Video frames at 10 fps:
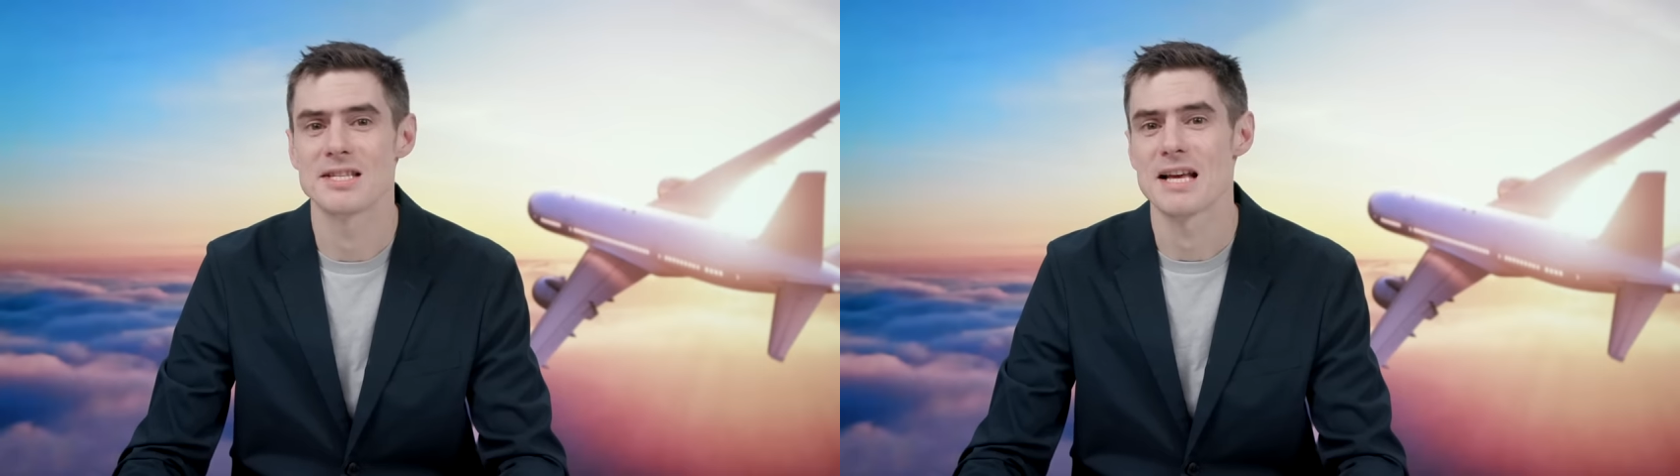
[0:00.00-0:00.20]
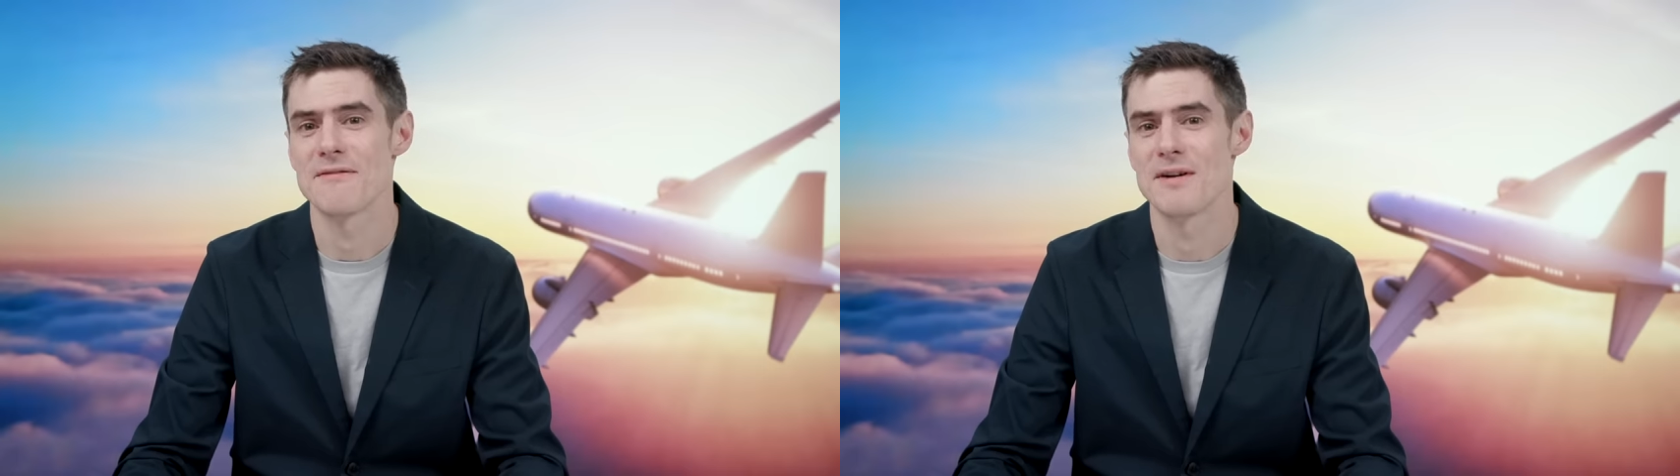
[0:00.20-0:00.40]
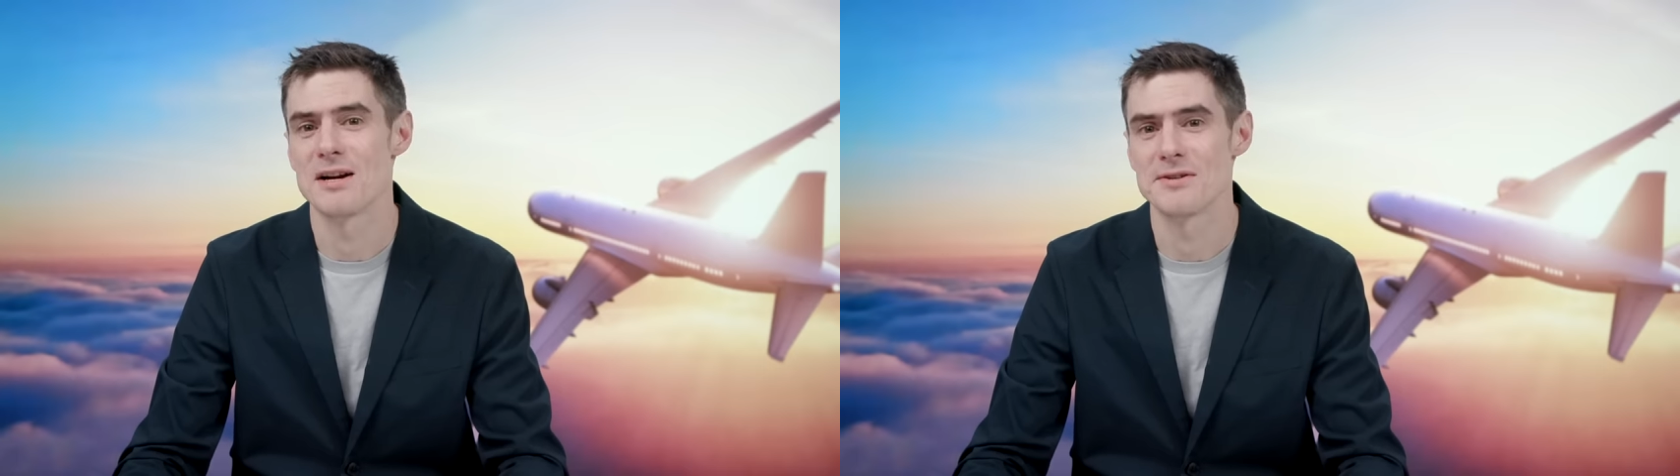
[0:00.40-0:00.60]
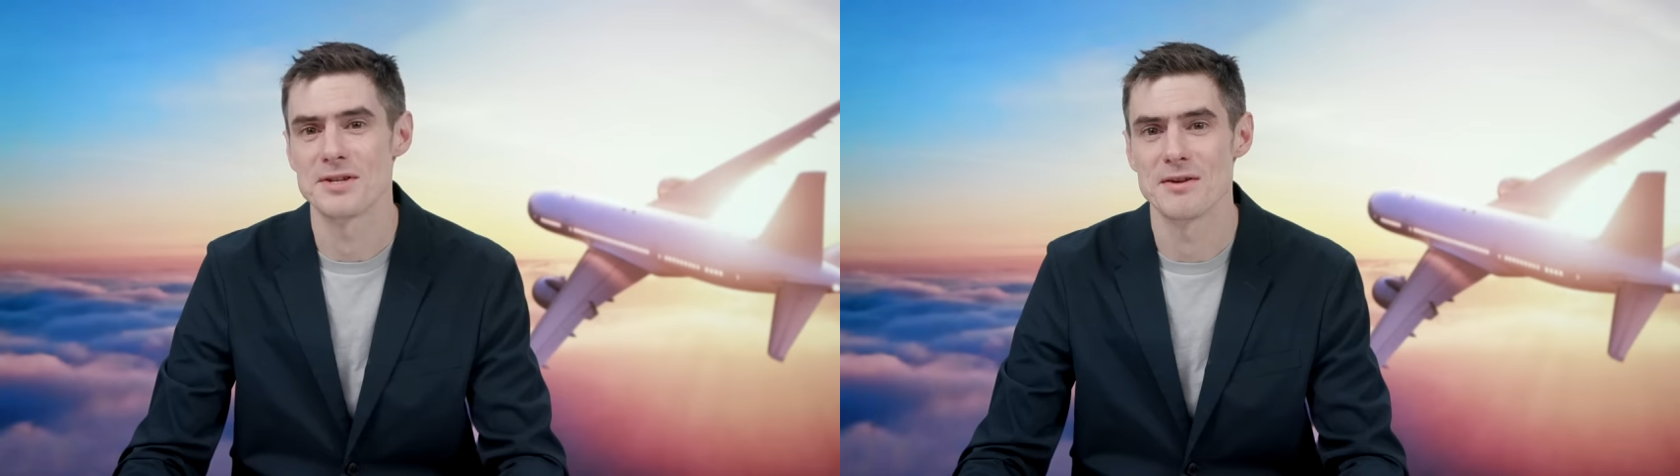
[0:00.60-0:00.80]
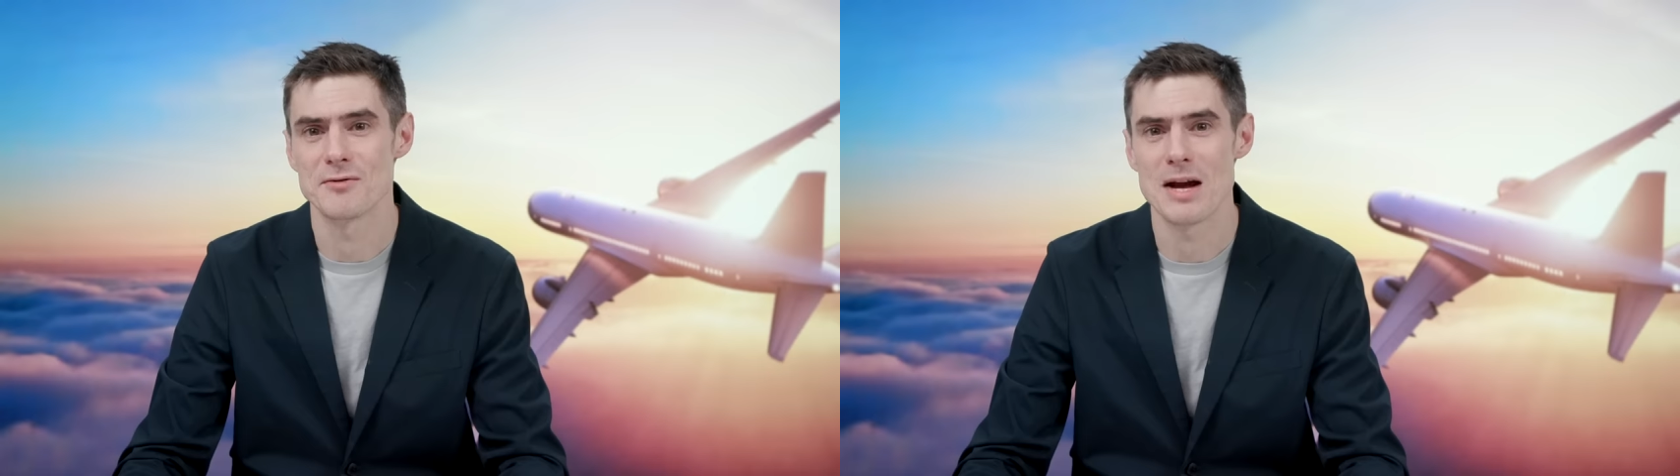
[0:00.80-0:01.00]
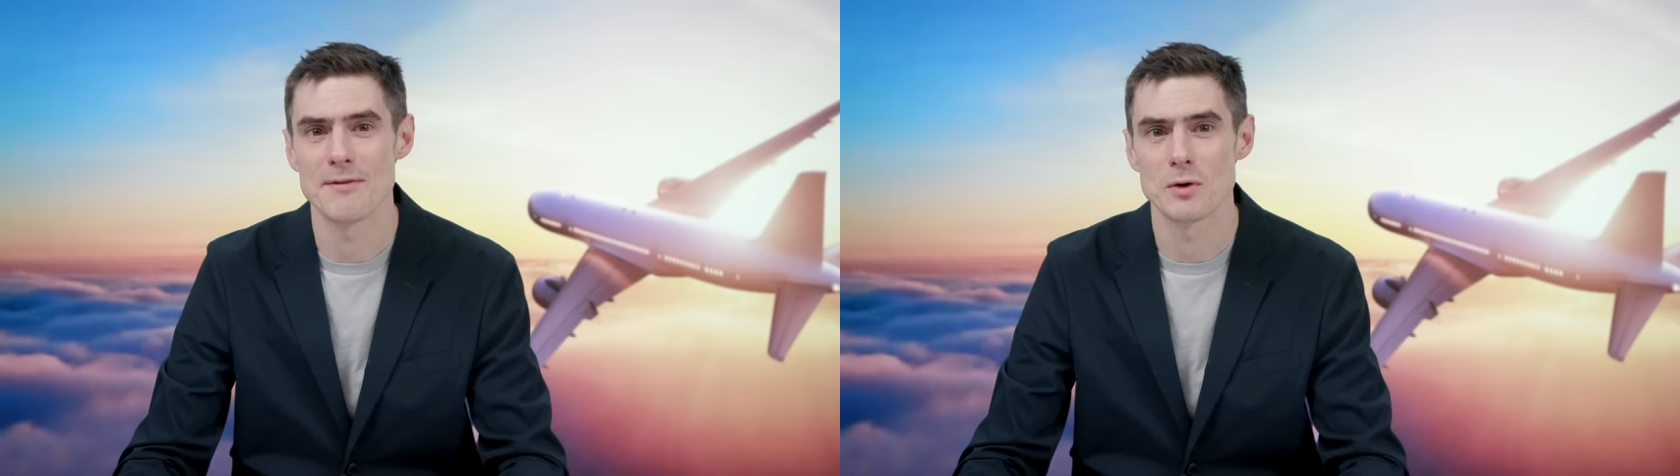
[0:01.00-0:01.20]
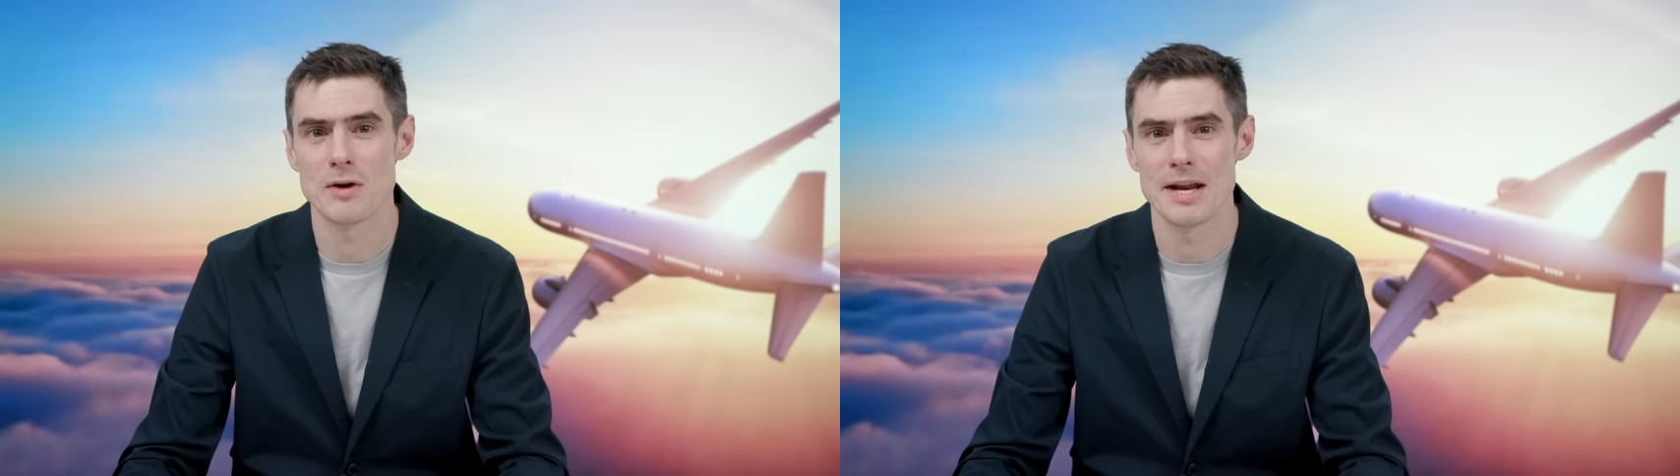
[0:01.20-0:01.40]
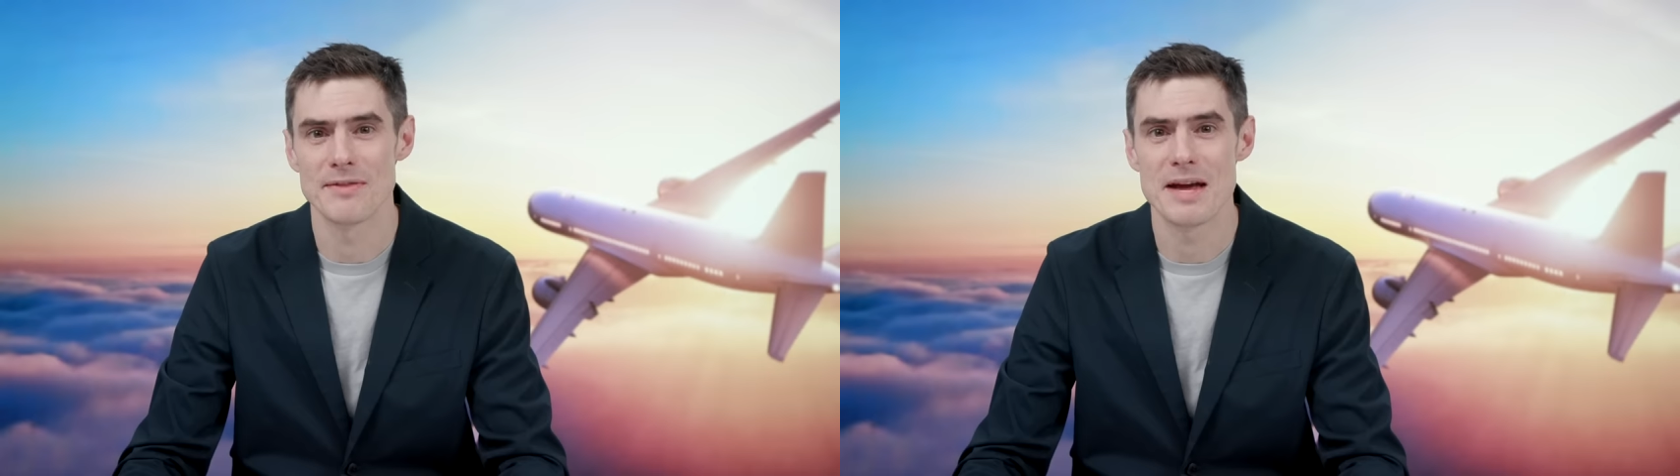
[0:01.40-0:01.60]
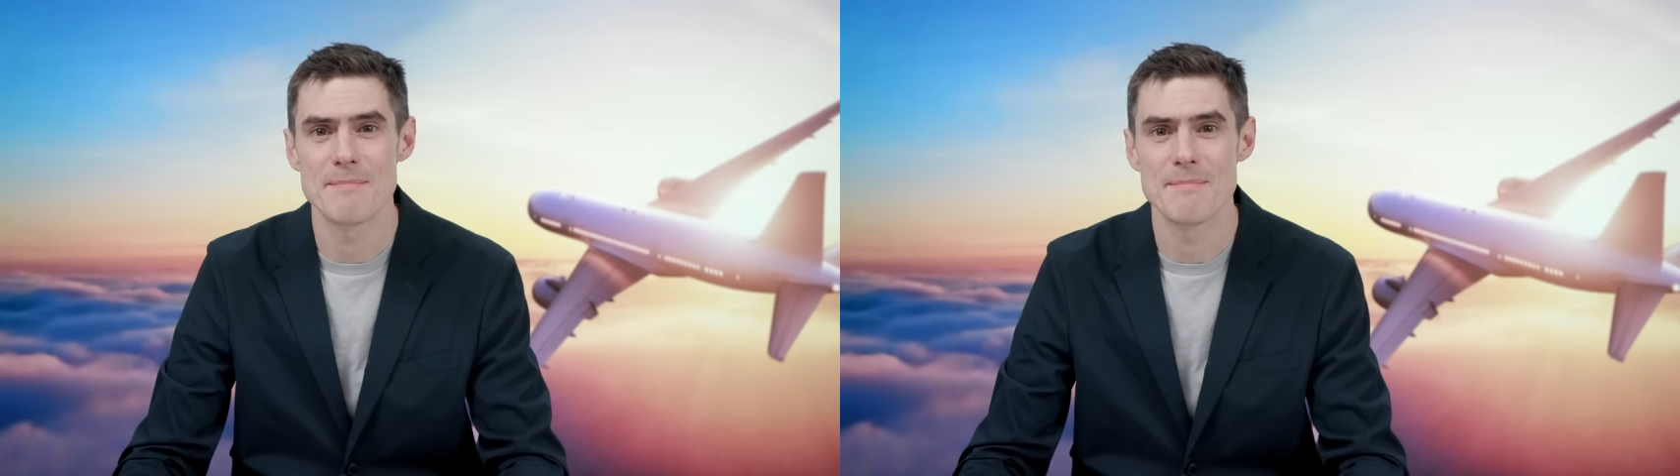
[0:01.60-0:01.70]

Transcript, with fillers: Sapphire Reserve travel credit.